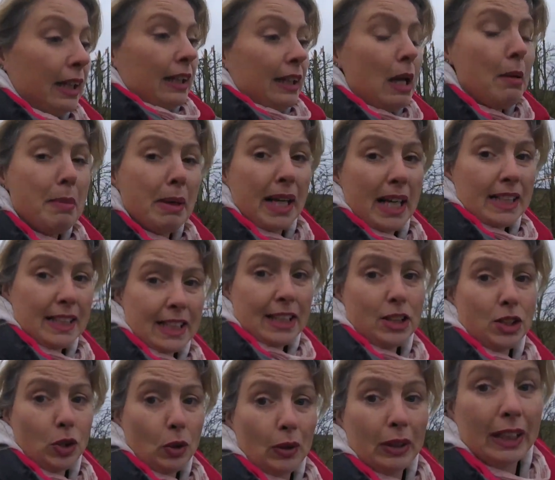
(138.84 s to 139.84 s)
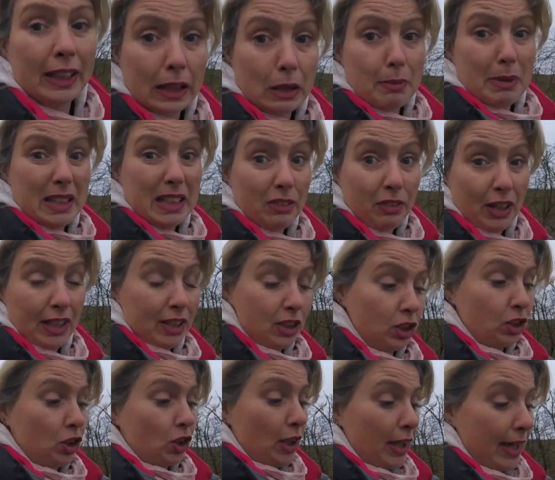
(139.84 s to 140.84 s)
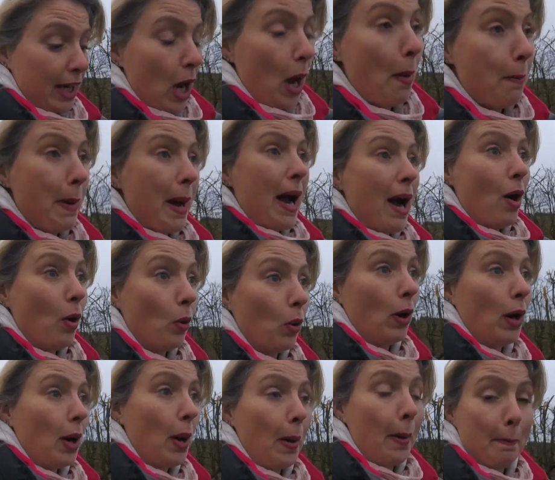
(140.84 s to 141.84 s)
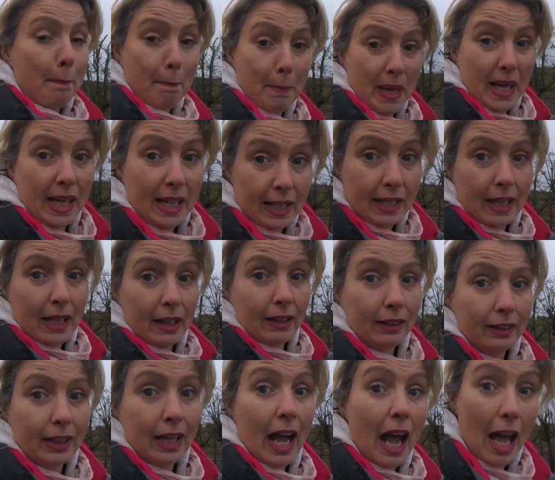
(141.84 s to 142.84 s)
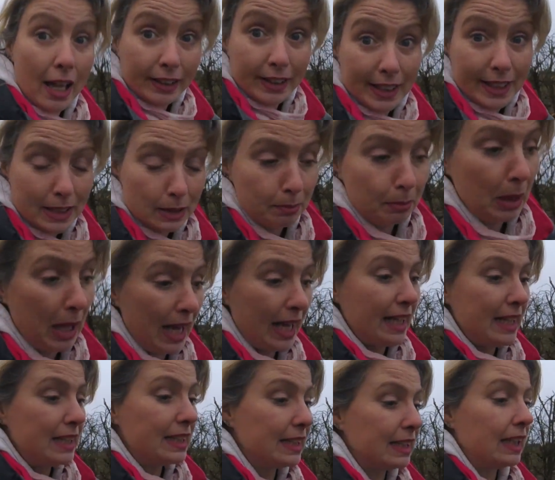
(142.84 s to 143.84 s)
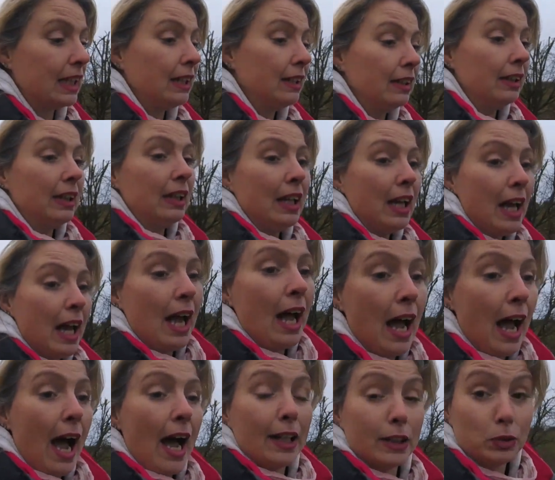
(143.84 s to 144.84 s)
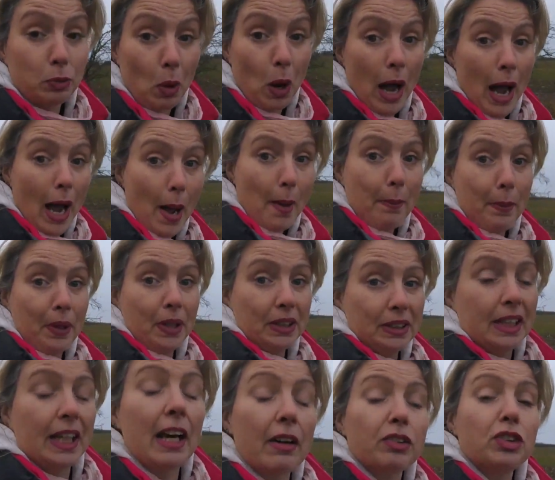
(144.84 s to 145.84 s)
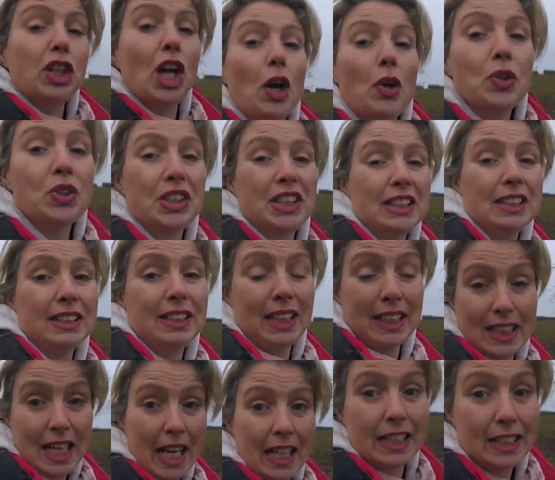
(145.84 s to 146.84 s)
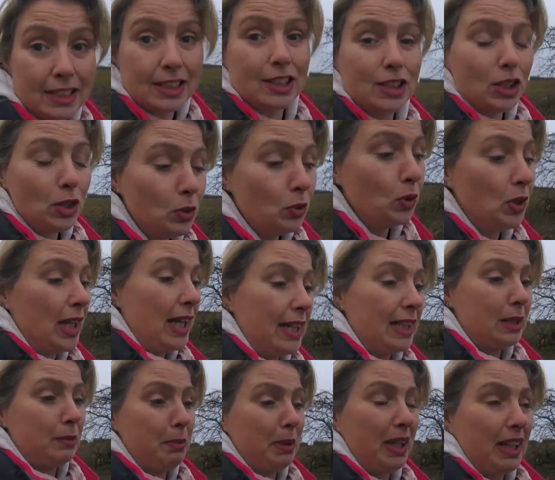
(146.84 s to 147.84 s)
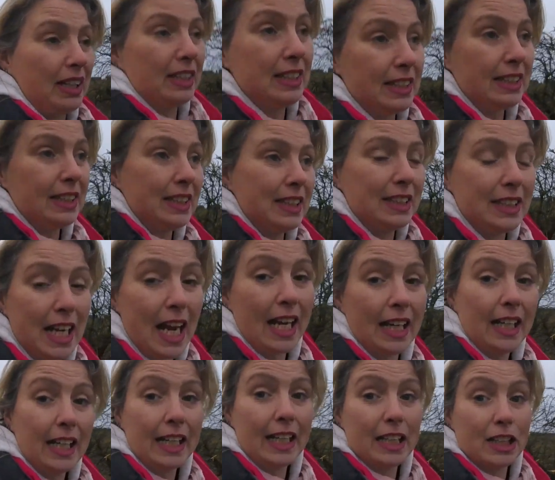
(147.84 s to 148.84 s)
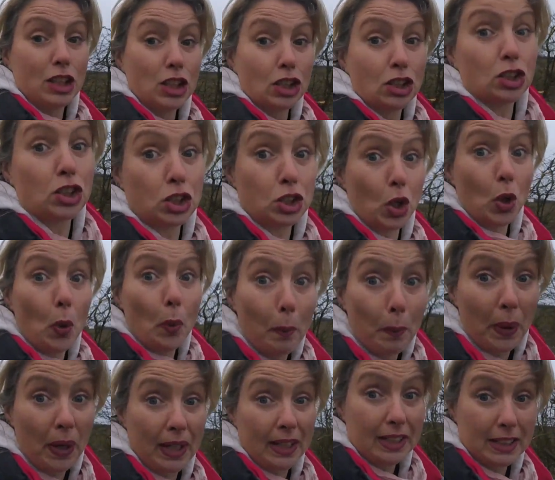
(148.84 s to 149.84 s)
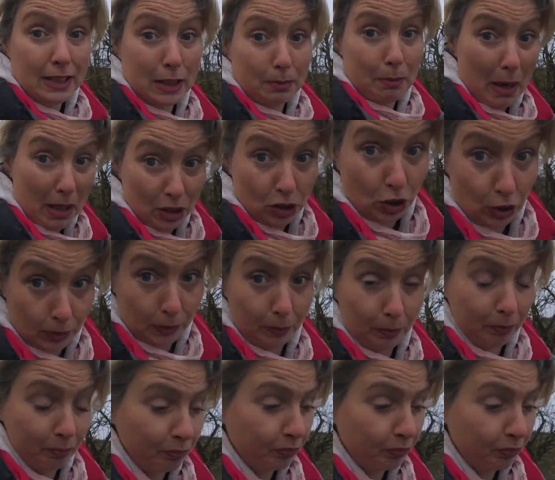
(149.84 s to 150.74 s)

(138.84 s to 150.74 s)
let me get into a little bit of history about me and this place and what happened. And I've chosen today to do this because today is super special.